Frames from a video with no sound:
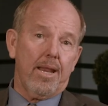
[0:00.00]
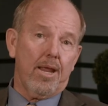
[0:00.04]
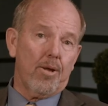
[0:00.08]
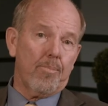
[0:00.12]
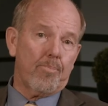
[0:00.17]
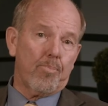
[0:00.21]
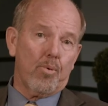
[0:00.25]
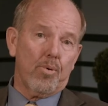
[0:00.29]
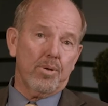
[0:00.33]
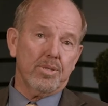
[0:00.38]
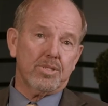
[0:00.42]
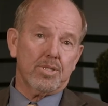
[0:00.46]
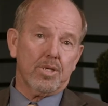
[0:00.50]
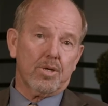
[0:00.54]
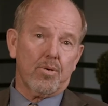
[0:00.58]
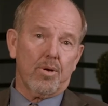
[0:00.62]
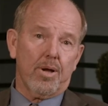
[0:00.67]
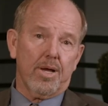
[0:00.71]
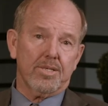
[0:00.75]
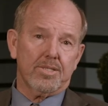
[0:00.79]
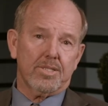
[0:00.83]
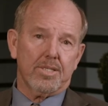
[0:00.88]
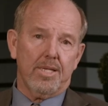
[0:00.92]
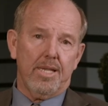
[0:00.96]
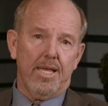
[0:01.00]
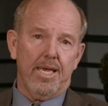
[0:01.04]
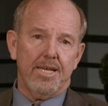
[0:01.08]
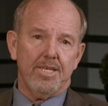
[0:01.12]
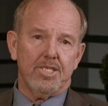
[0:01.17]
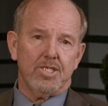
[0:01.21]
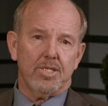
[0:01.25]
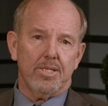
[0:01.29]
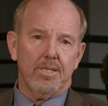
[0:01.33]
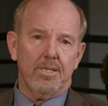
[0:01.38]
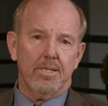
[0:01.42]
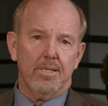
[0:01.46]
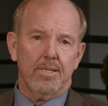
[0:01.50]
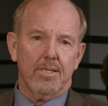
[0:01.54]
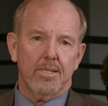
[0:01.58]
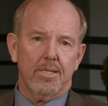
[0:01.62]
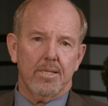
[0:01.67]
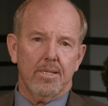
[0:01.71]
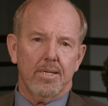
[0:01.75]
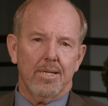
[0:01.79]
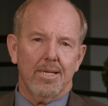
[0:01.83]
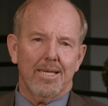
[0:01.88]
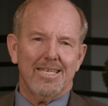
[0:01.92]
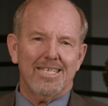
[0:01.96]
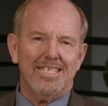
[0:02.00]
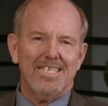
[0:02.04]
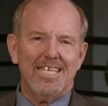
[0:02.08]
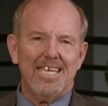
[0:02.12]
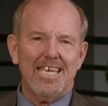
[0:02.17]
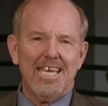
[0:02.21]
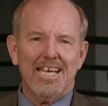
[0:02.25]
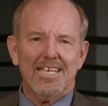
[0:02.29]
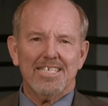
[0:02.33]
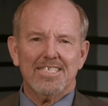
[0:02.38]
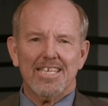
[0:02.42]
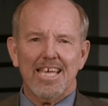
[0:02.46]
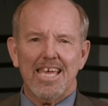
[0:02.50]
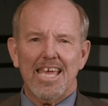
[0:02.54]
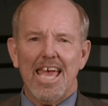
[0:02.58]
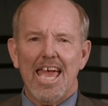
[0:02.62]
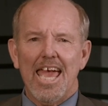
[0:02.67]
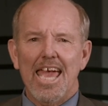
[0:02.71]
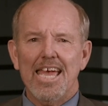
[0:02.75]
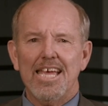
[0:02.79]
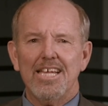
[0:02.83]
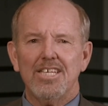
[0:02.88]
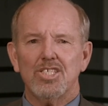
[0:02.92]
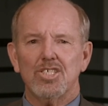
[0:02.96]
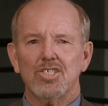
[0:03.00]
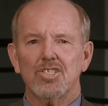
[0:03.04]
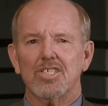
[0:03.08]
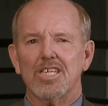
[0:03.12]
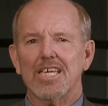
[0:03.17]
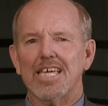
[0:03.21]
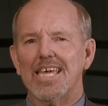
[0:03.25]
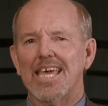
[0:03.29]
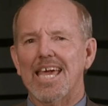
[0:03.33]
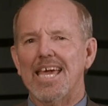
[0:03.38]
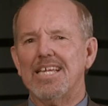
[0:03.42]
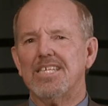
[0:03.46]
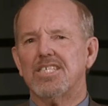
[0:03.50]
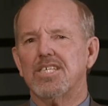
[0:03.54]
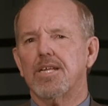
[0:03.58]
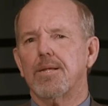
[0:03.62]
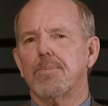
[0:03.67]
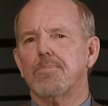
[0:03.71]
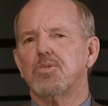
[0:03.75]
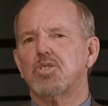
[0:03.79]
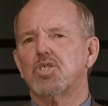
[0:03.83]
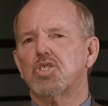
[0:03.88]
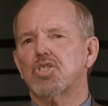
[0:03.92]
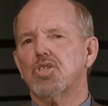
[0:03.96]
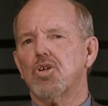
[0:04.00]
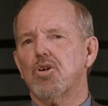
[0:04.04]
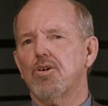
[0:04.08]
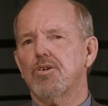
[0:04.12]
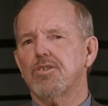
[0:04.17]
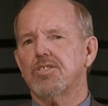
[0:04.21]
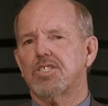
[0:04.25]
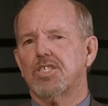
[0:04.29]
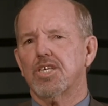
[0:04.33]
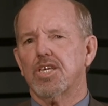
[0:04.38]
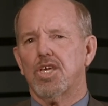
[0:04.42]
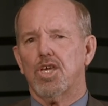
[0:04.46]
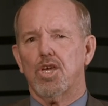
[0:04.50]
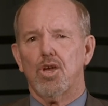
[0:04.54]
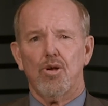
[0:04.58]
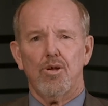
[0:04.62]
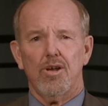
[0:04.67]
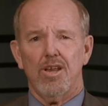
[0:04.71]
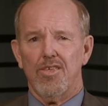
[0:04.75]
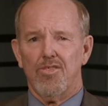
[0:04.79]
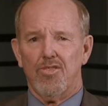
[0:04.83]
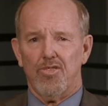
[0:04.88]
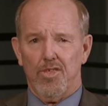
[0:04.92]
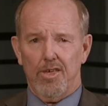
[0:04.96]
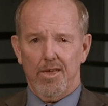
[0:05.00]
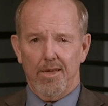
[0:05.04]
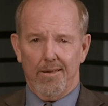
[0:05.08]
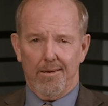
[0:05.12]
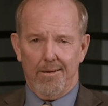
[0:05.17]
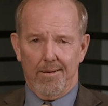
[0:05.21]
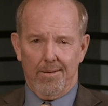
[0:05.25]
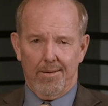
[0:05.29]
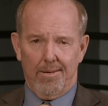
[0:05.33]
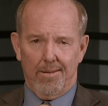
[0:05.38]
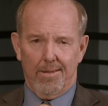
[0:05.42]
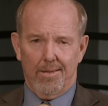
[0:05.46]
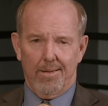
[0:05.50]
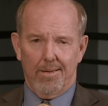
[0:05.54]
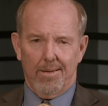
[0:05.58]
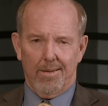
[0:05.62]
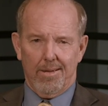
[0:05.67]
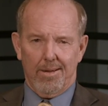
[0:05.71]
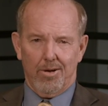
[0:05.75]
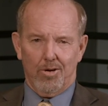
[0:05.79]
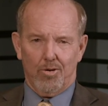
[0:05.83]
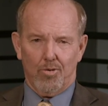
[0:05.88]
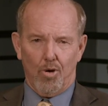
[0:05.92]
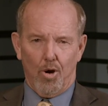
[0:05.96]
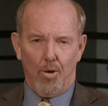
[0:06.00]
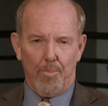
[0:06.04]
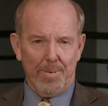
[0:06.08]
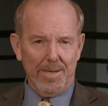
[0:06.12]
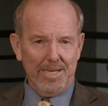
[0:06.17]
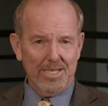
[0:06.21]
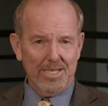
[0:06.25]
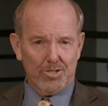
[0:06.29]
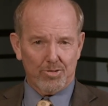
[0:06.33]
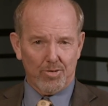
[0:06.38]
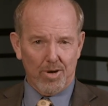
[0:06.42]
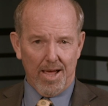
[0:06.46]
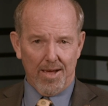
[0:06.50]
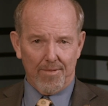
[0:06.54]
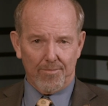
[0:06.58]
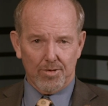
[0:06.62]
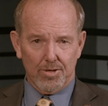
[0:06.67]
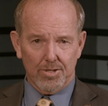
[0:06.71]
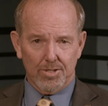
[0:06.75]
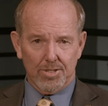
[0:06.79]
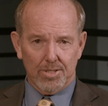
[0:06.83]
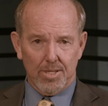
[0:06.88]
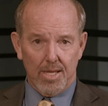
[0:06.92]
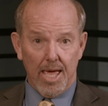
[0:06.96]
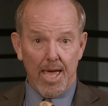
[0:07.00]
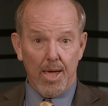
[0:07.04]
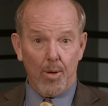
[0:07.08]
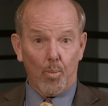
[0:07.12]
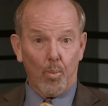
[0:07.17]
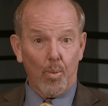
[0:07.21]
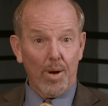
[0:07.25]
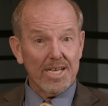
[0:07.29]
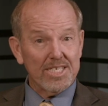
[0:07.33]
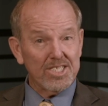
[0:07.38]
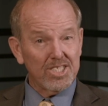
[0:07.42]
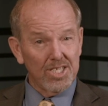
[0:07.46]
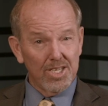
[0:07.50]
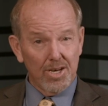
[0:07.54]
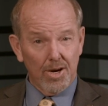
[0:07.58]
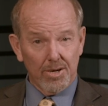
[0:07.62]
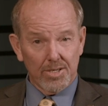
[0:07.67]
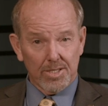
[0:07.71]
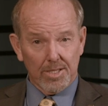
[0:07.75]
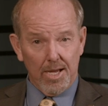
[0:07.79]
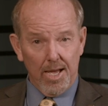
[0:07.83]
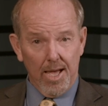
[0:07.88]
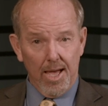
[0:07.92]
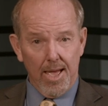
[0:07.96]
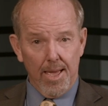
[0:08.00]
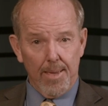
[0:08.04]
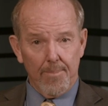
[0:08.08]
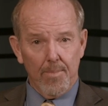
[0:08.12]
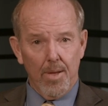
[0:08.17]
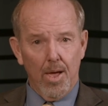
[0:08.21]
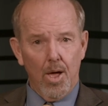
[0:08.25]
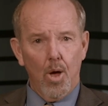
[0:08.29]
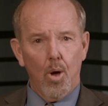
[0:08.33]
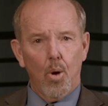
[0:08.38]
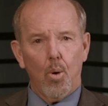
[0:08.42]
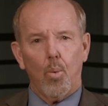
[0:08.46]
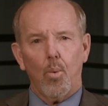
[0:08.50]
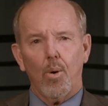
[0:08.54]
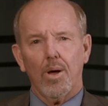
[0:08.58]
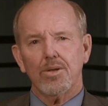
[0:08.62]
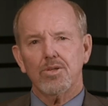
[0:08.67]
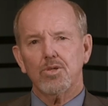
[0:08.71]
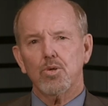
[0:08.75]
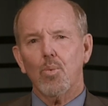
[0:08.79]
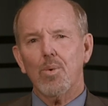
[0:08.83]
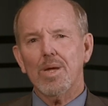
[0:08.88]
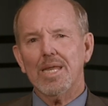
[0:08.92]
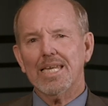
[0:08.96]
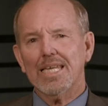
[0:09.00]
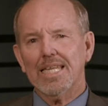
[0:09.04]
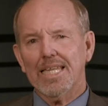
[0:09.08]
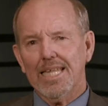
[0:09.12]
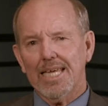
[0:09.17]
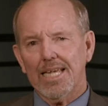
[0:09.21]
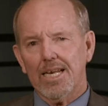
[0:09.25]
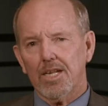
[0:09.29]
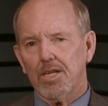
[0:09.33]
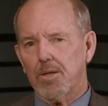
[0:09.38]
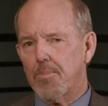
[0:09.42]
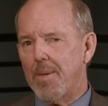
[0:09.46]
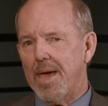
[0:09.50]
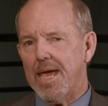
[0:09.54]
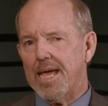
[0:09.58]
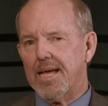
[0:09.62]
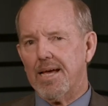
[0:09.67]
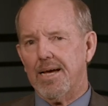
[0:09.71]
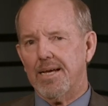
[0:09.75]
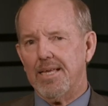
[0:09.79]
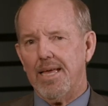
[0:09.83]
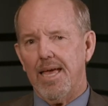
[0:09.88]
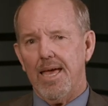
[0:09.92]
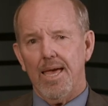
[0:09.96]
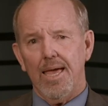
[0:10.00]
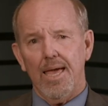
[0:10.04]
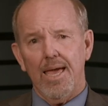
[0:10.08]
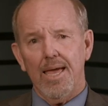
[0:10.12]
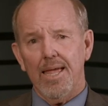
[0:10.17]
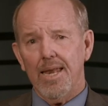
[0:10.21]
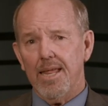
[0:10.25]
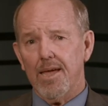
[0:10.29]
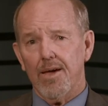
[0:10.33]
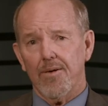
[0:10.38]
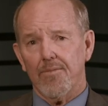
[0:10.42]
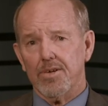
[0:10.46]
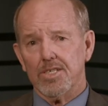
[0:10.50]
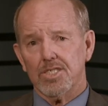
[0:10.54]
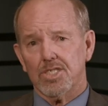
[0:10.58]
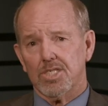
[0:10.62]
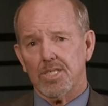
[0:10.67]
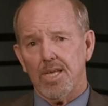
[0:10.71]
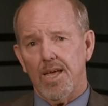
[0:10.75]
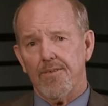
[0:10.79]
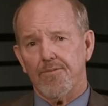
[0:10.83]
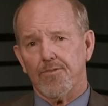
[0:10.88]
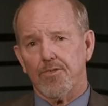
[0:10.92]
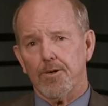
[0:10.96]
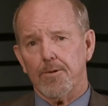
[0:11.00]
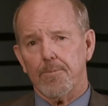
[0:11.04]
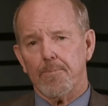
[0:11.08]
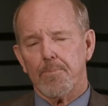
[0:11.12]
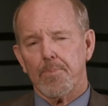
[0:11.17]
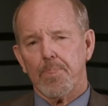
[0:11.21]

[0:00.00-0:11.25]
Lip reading: airports across the nation, TSA agents engage in absurd security theater, groping travelers and wasting our time while doing little to make any of us safer.